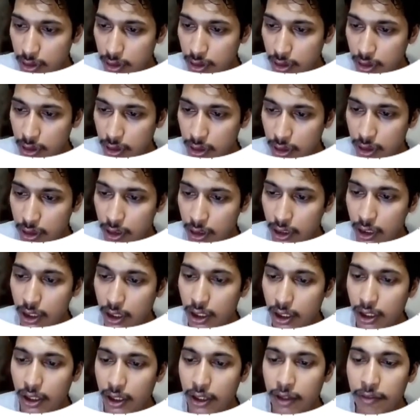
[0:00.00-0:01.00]
If
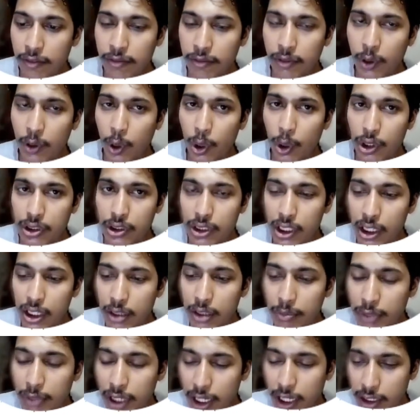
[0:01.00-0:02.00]
original number and the reverse
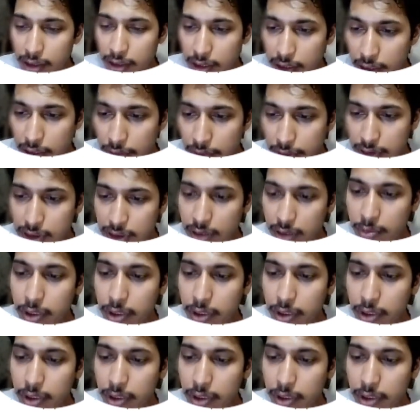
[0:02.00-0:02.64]
number is the same,